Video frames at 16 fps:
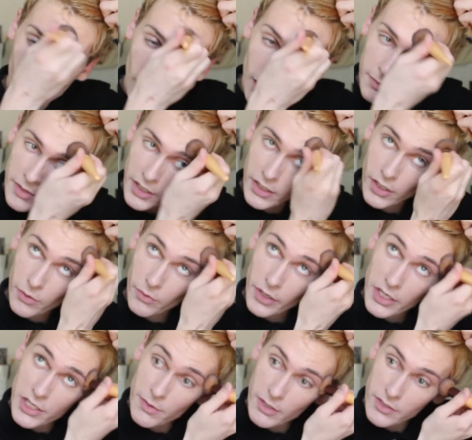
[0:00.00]
I'm not going to
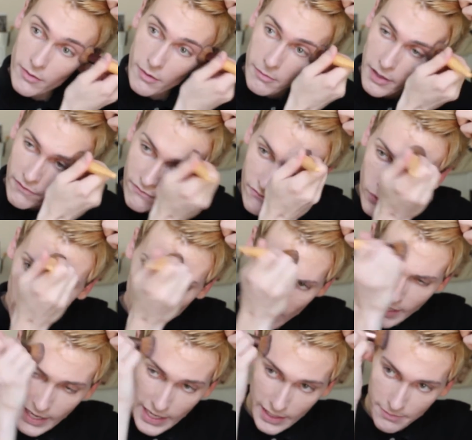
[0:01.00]
worry too much about my
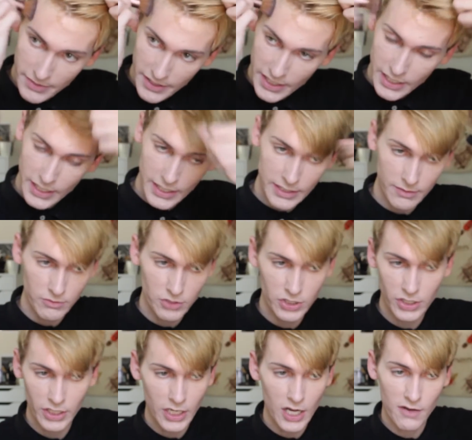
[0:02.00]
forehead because I'm
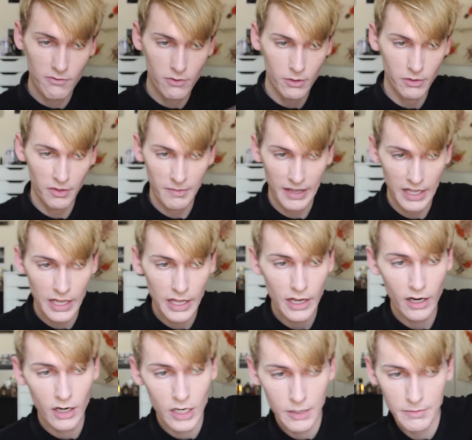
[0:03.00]
just going to cover it with my
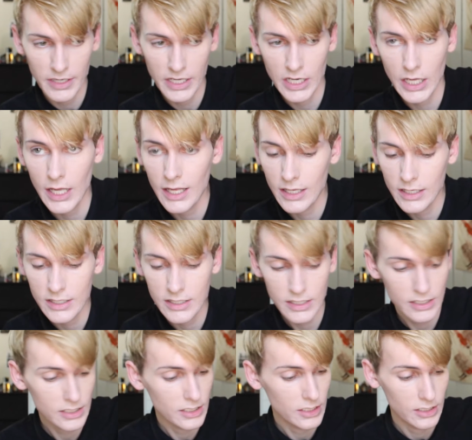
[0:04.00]
hair
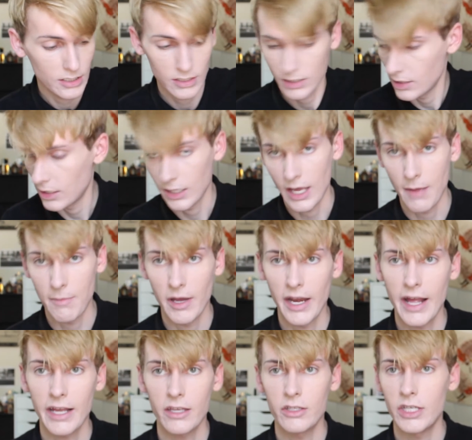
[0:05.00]
because I'm
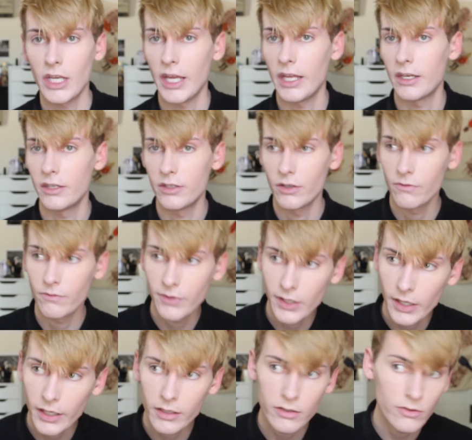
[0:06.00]
on Accutane and don't
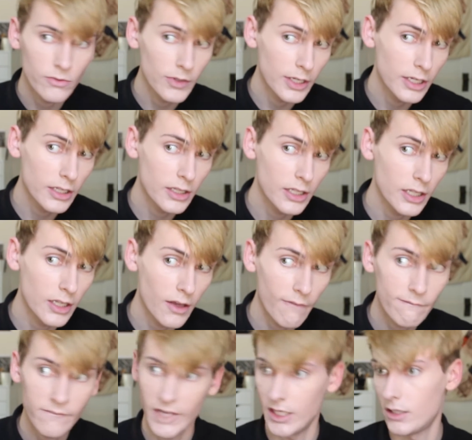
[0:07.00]
feel like doing anything
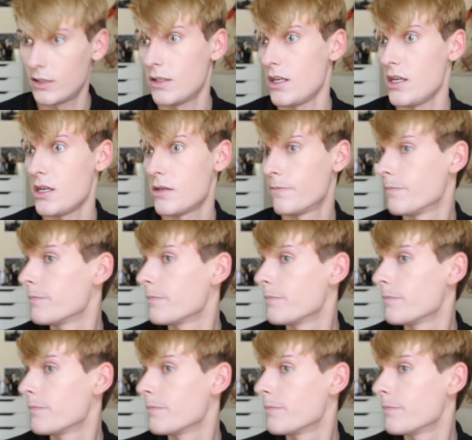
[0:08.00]
fancy.